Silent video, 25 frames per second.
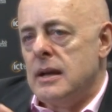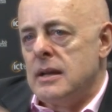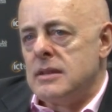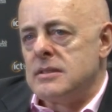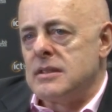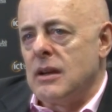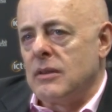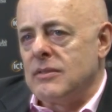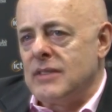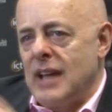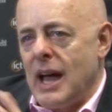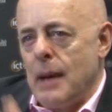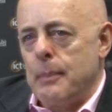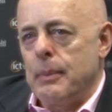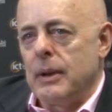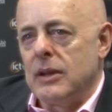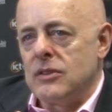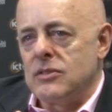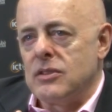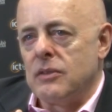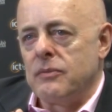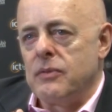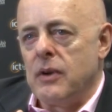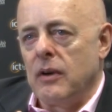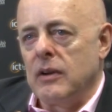So
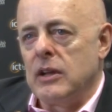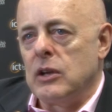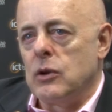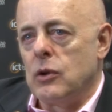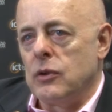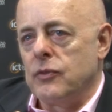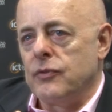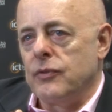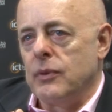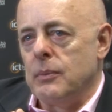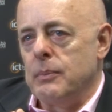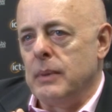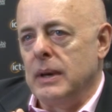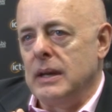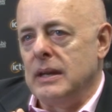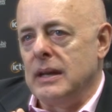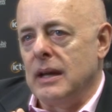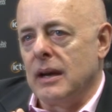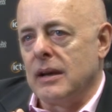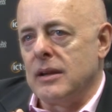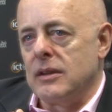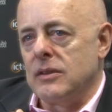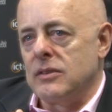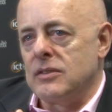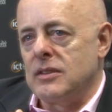tablets are very good for
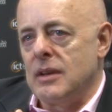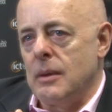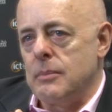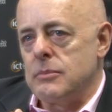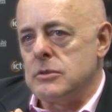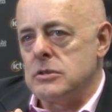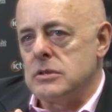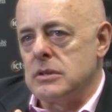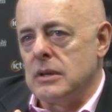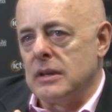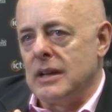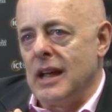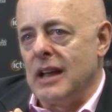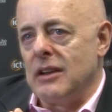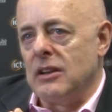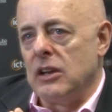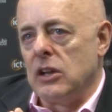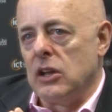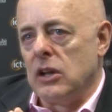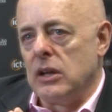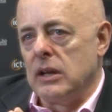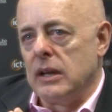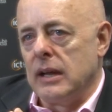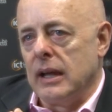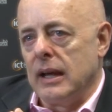media consumption and
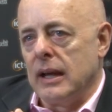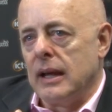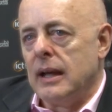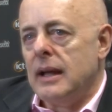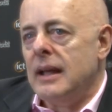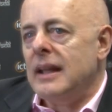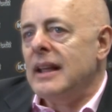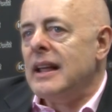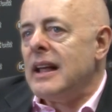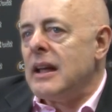learning.